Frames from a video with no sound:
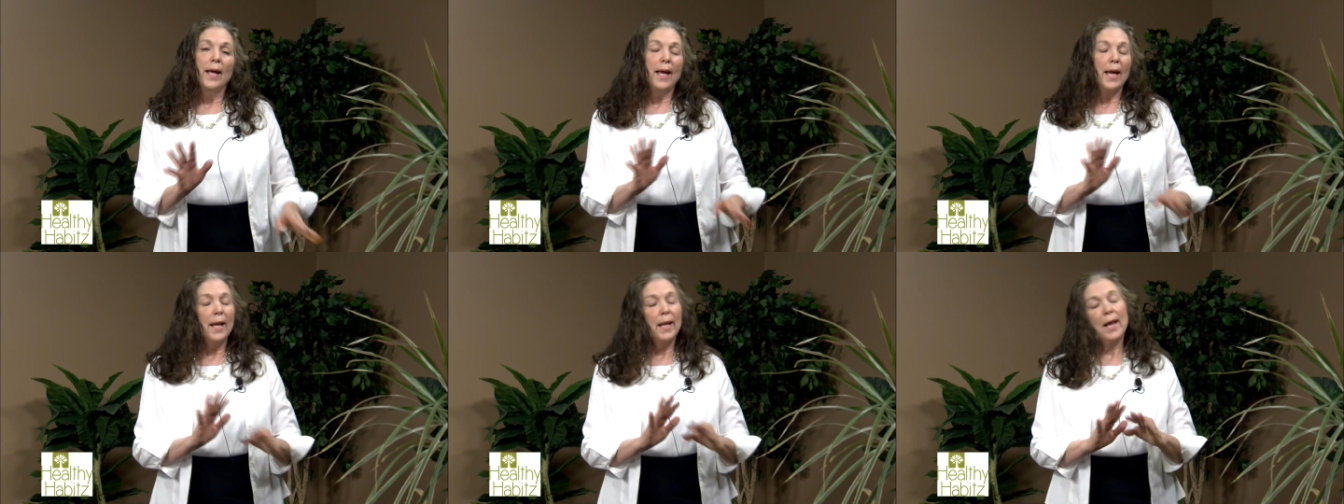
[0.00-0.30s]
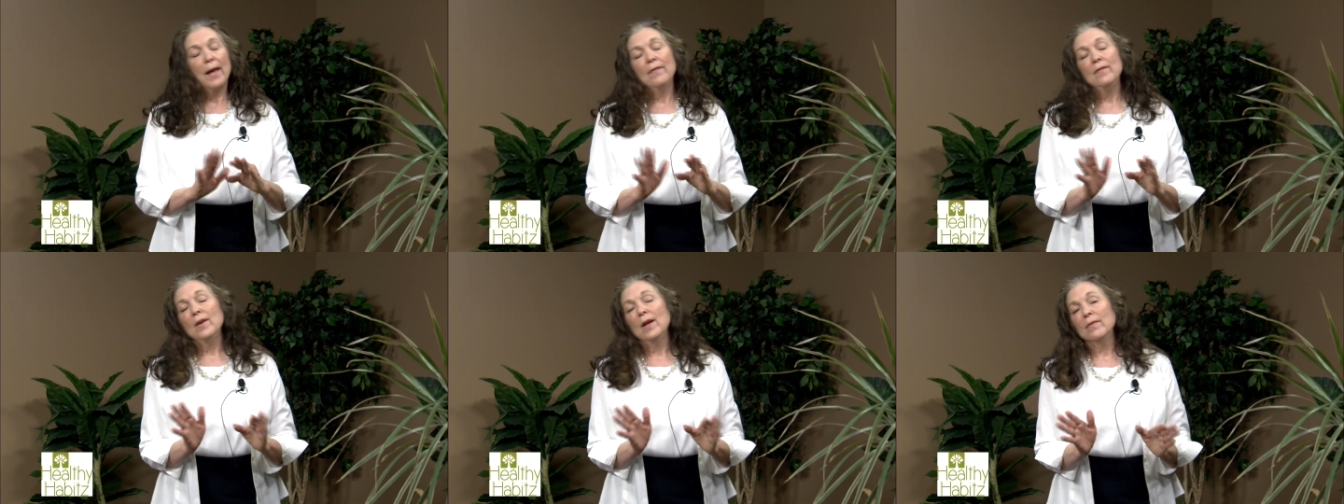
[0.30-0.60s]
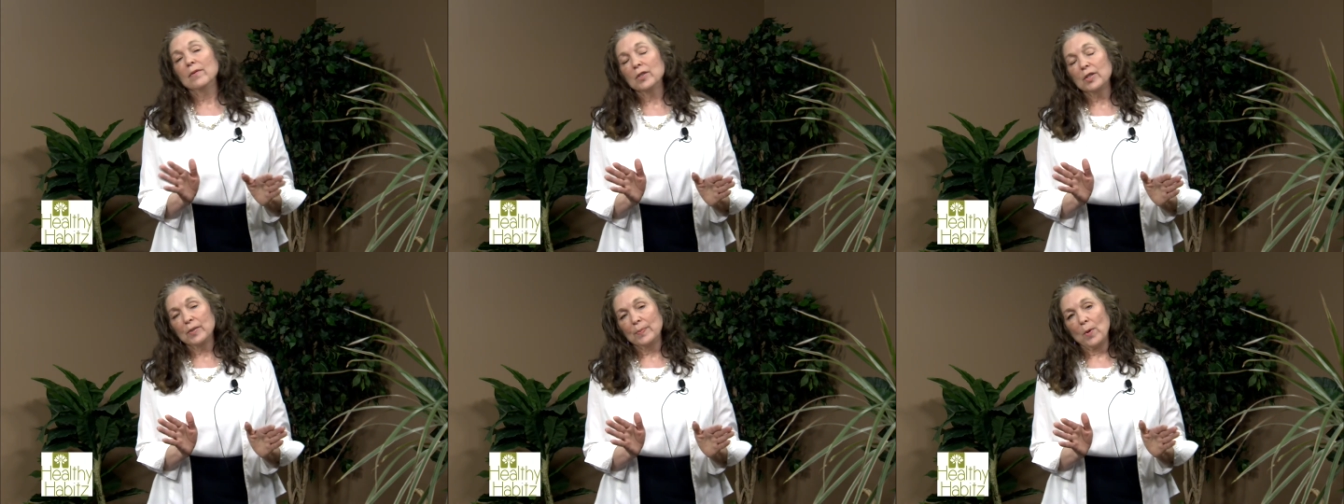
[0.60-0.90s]
and I've
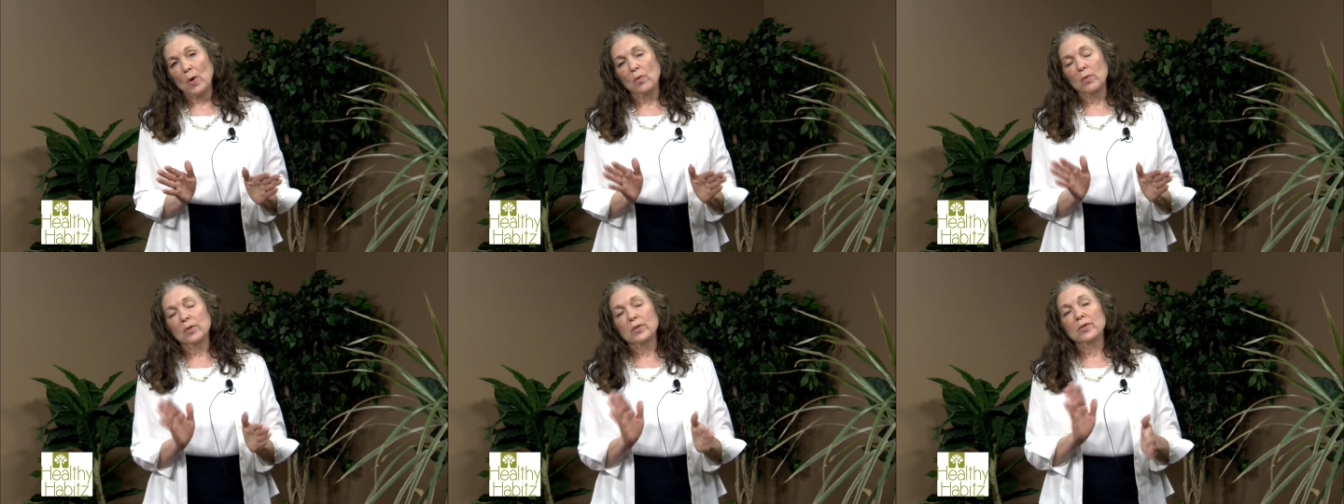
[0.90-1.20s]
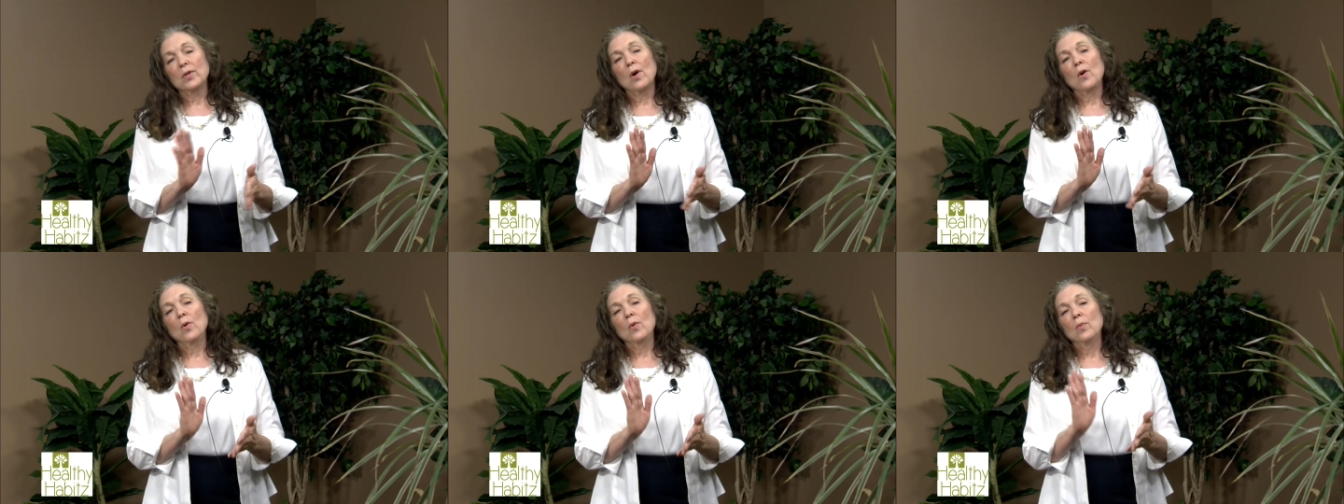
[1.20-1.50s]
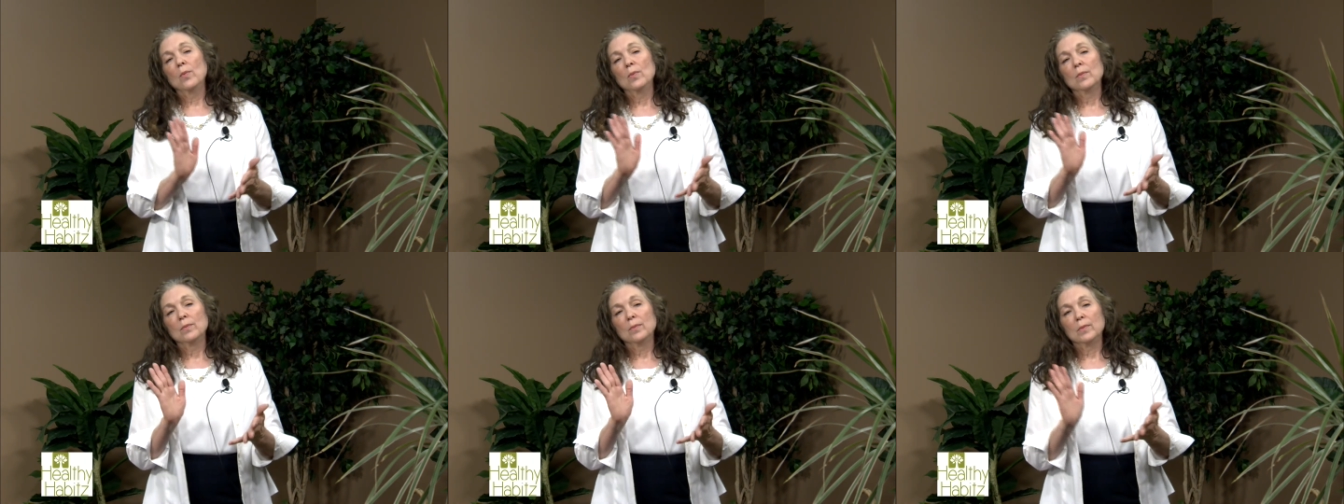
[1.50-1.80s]
never smoked,
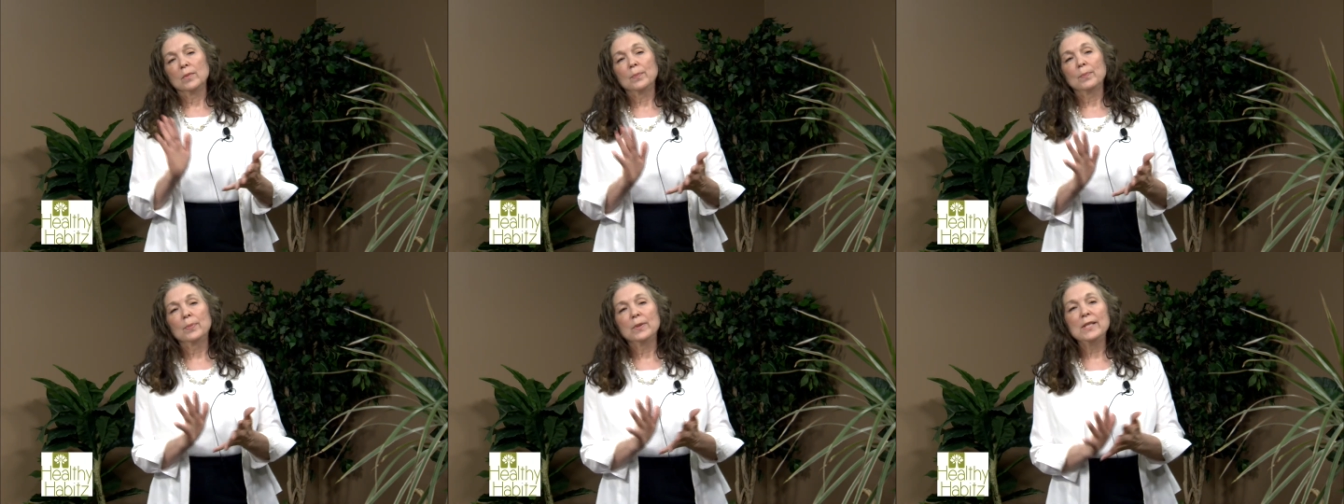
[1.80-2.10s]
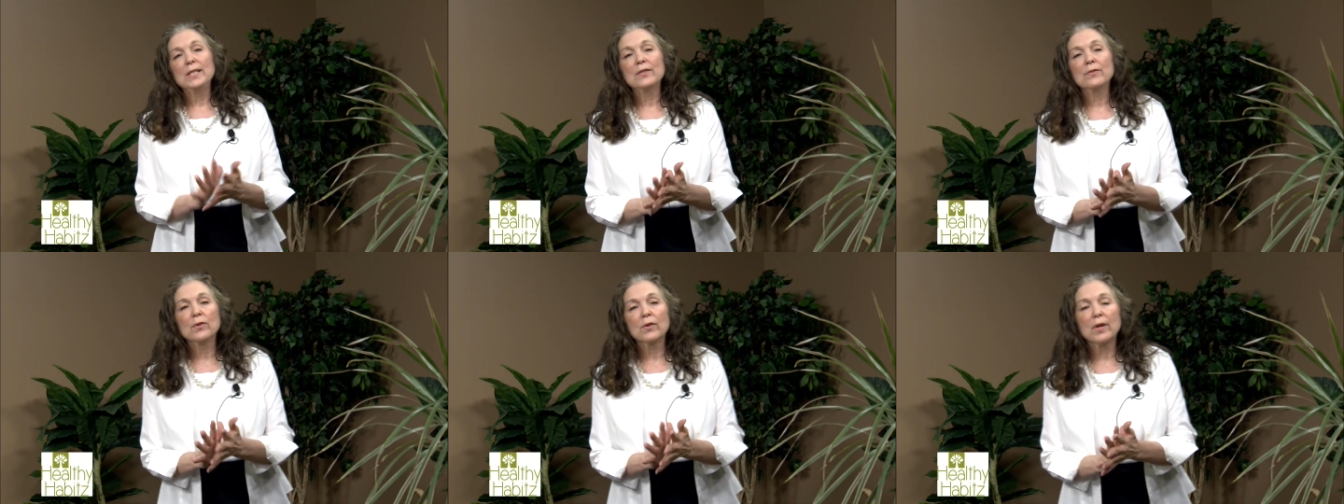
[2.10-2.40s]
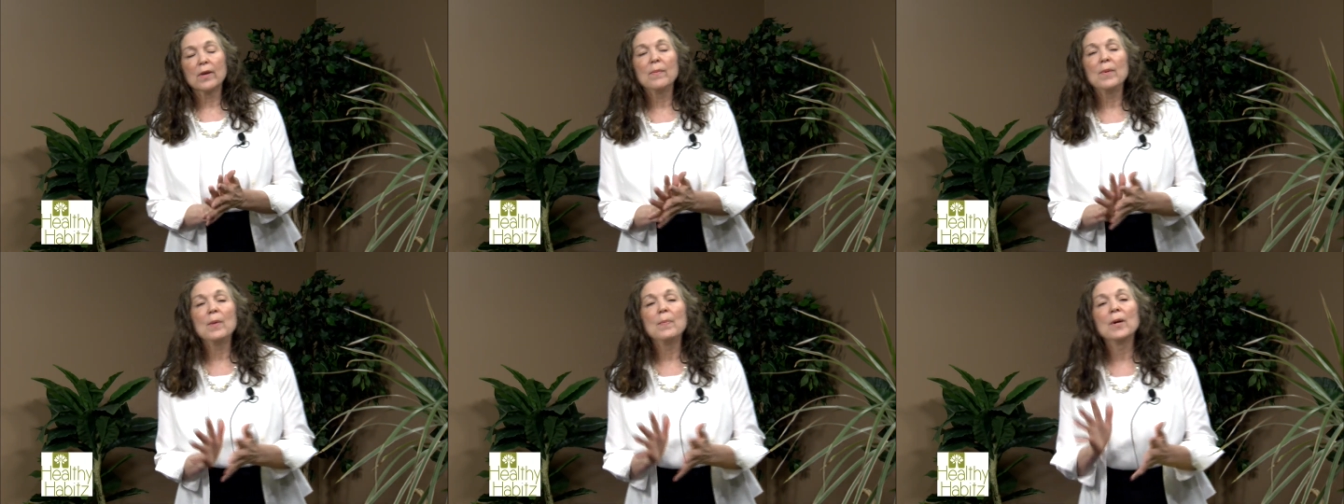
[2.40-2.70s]
so please
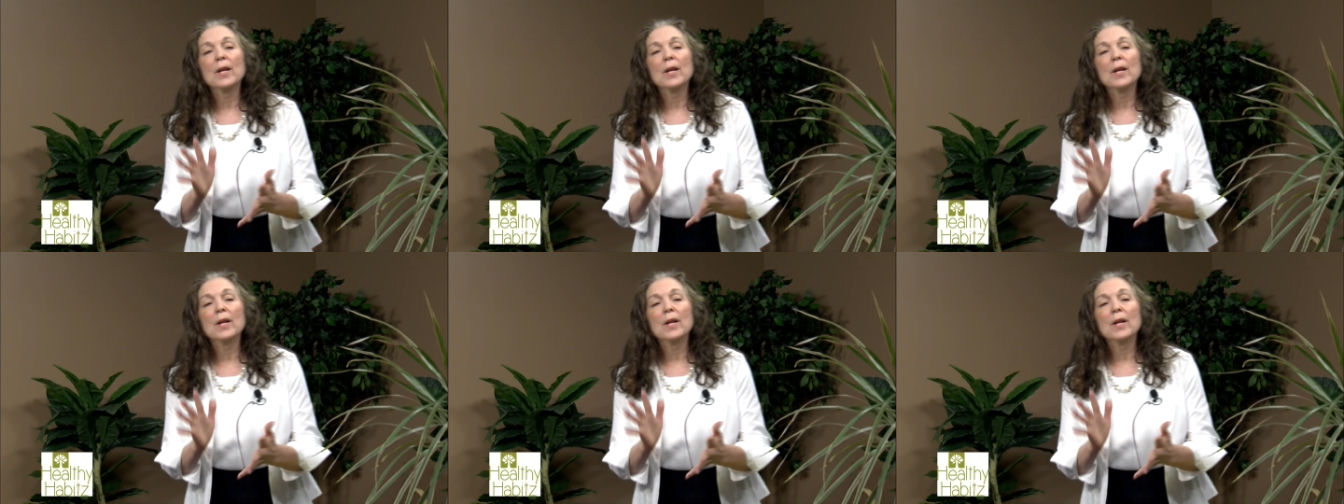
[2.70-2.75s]
forgive me,